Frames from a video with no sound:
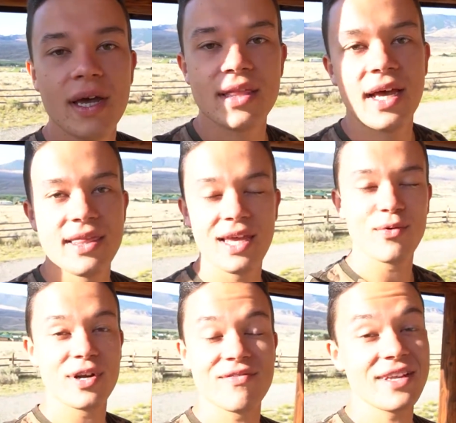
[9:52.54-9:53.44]
that they
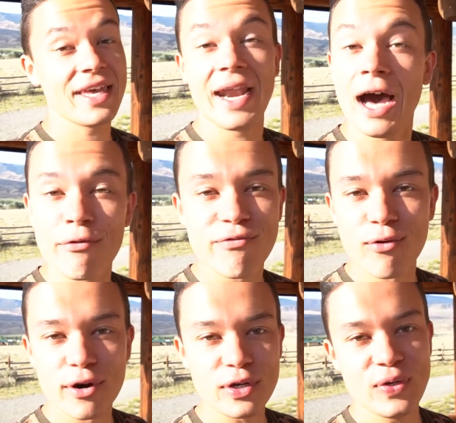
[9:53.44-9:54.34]
won't even get out
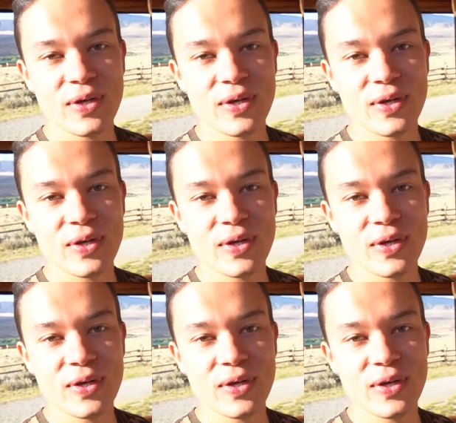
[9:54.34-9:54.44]
for you,